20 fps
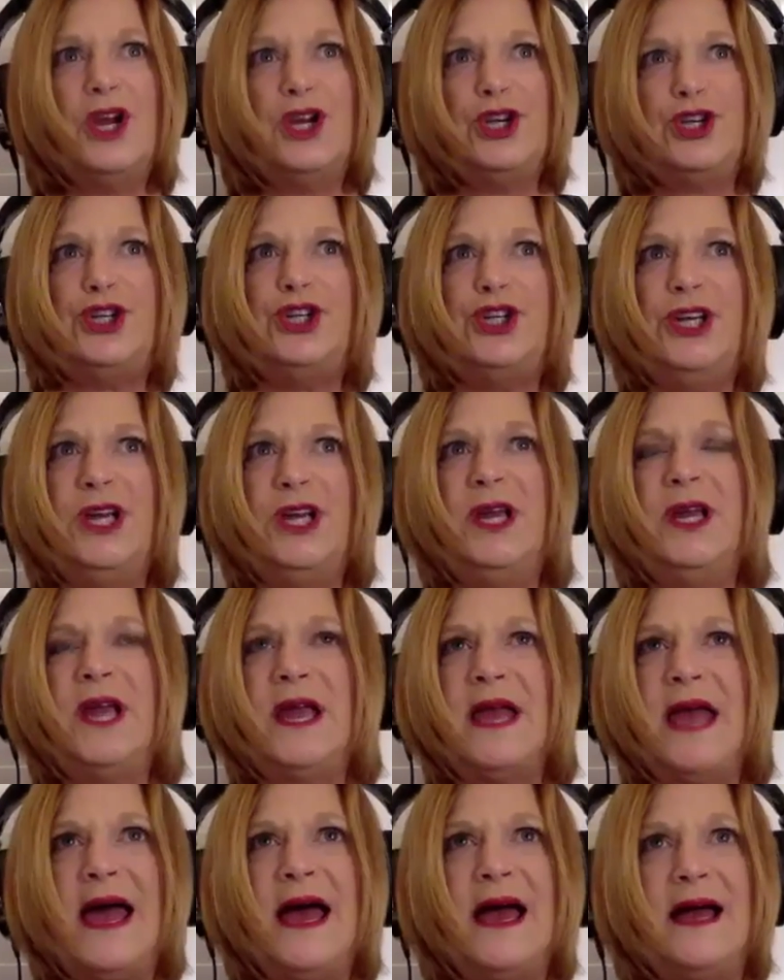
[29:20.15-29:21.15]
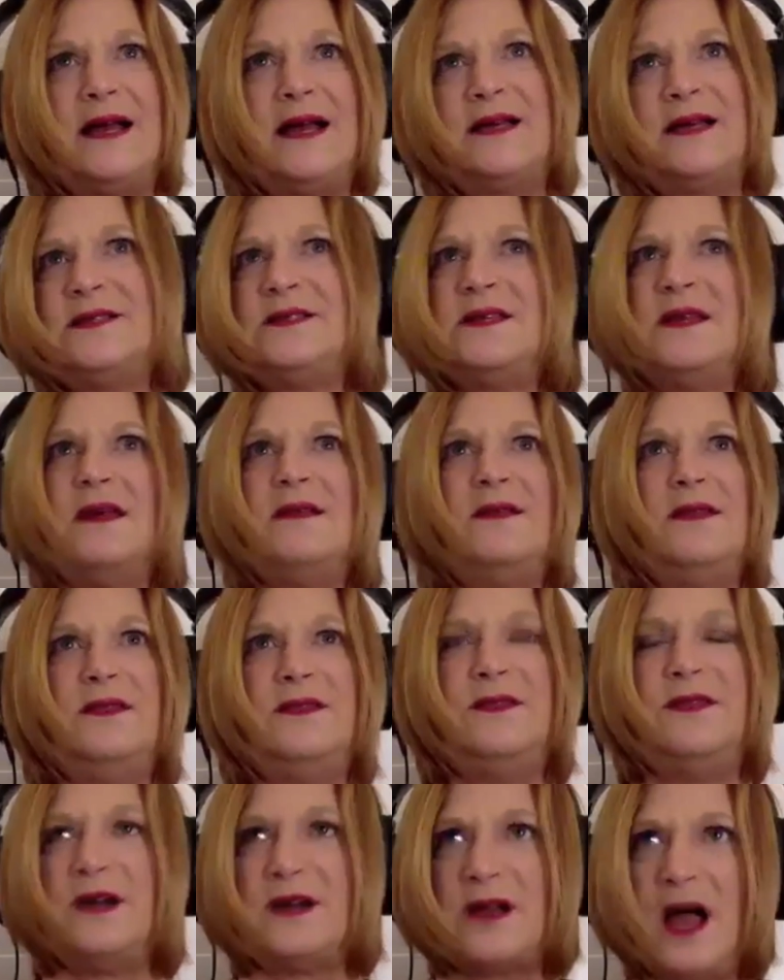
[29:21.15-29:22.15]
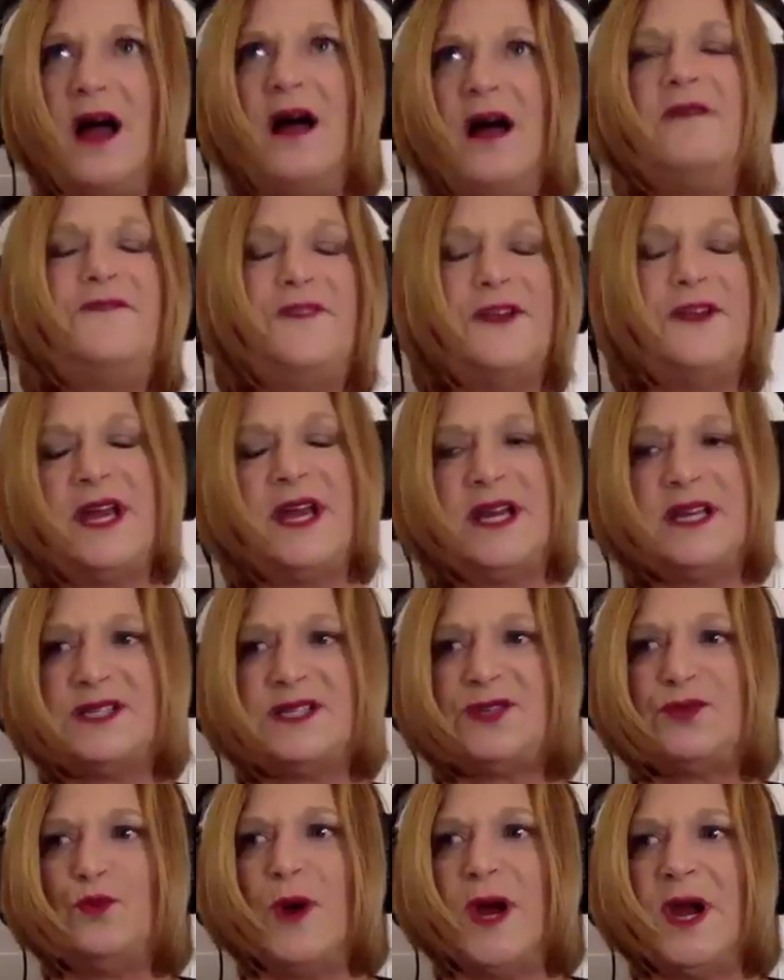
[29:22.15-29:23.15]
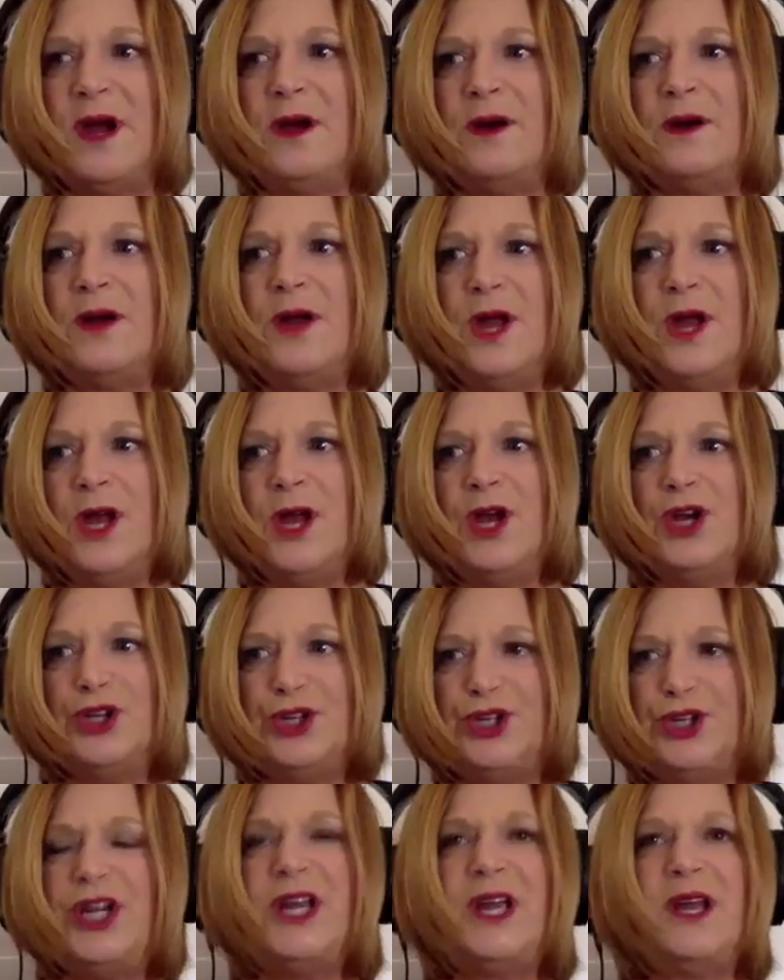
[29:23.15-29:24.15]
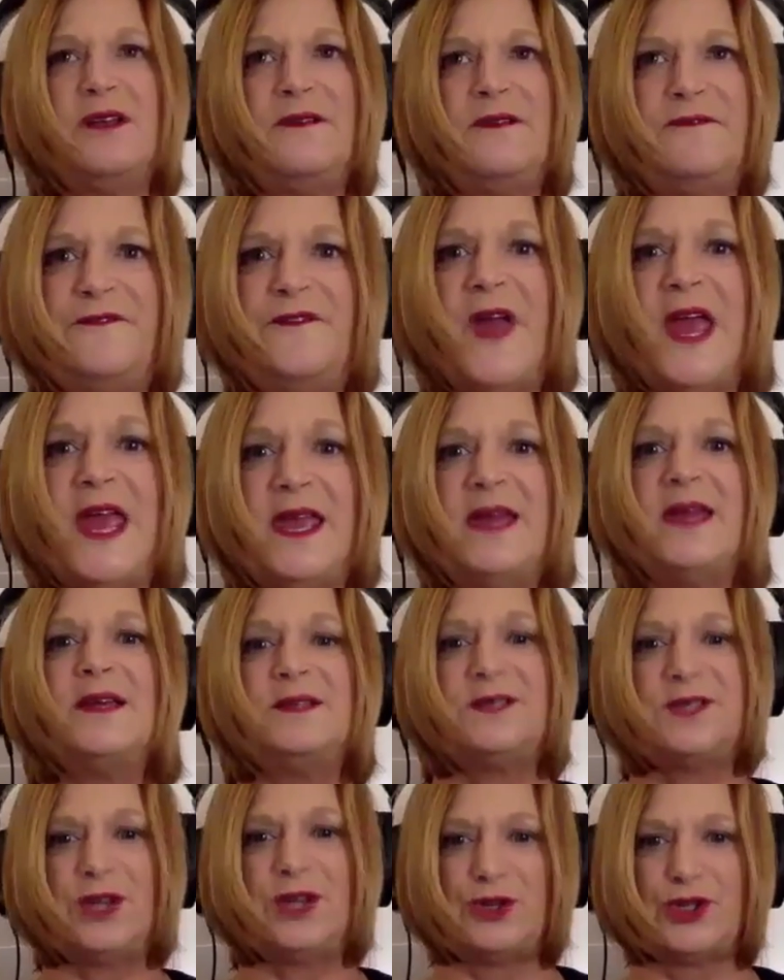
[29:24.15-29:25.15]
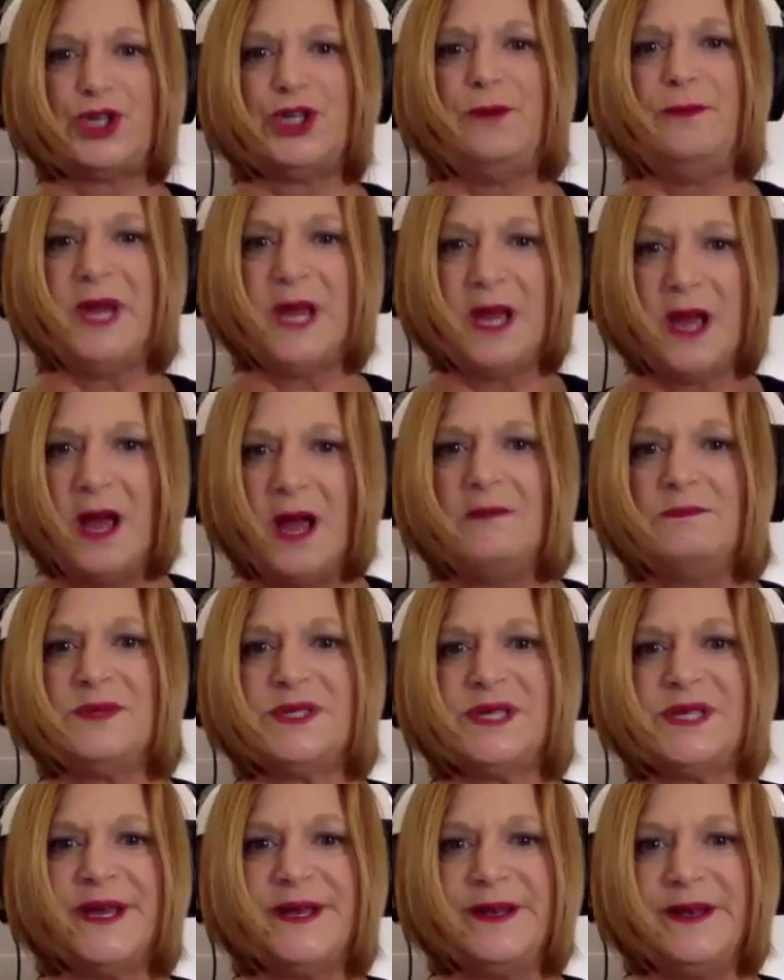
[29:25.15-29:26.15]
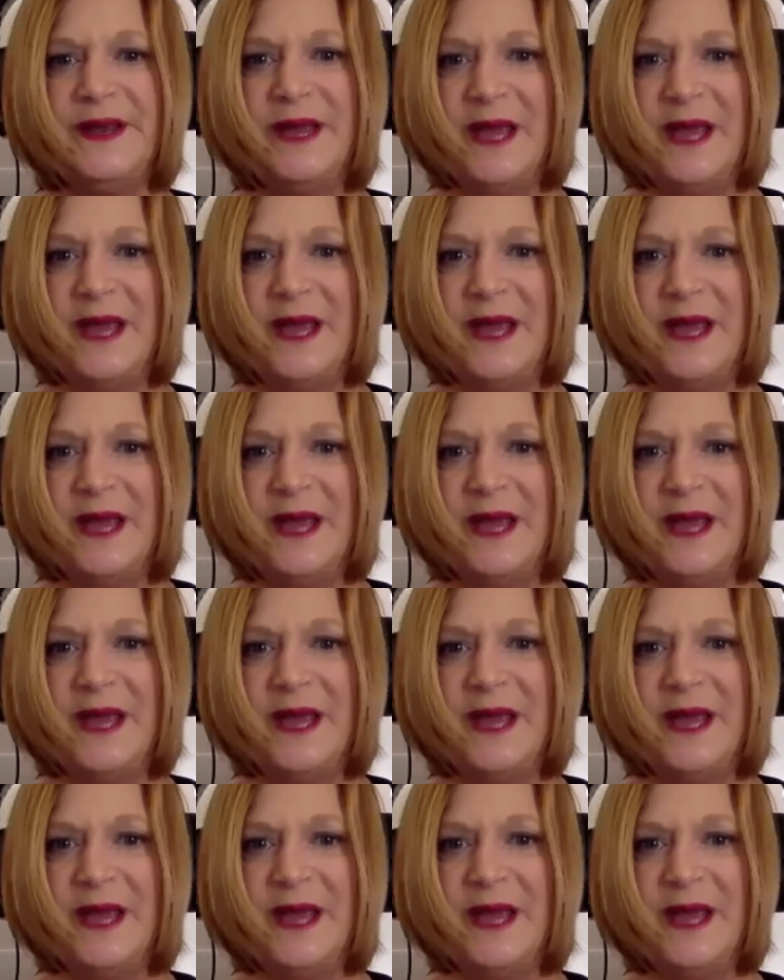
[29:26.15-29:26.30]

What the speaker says: She has the confidence where she can fake it till she becomes it.